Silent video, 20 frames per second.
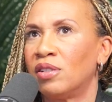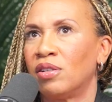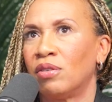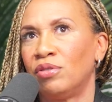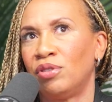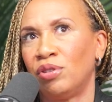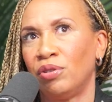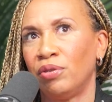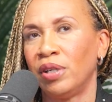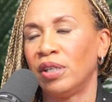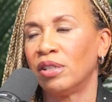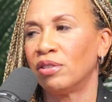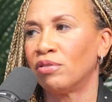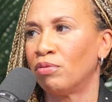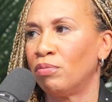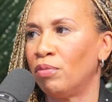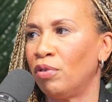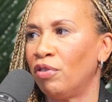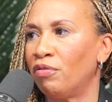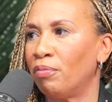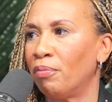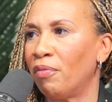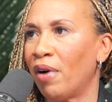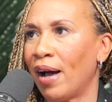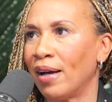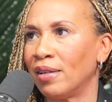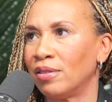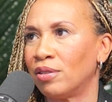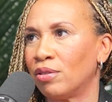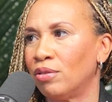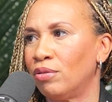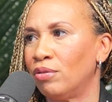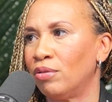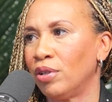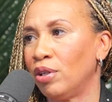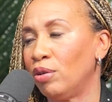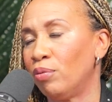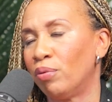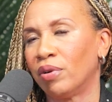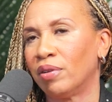So 2 years removed from high school,
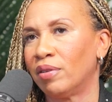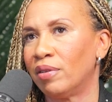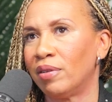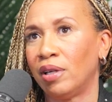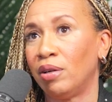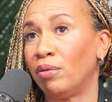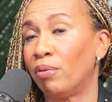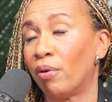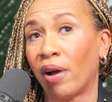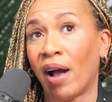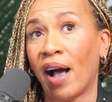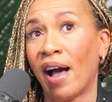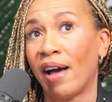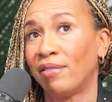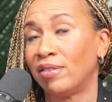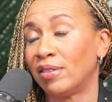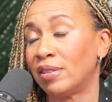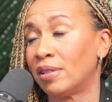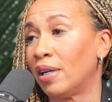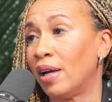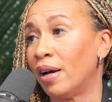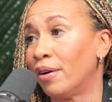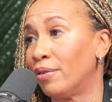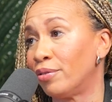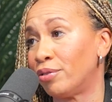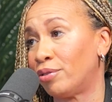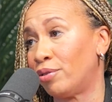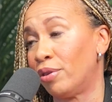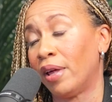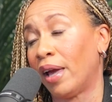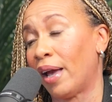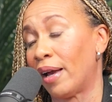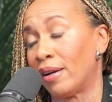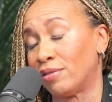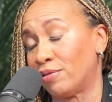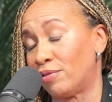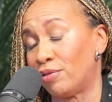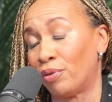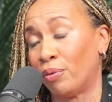you were obviously under the age of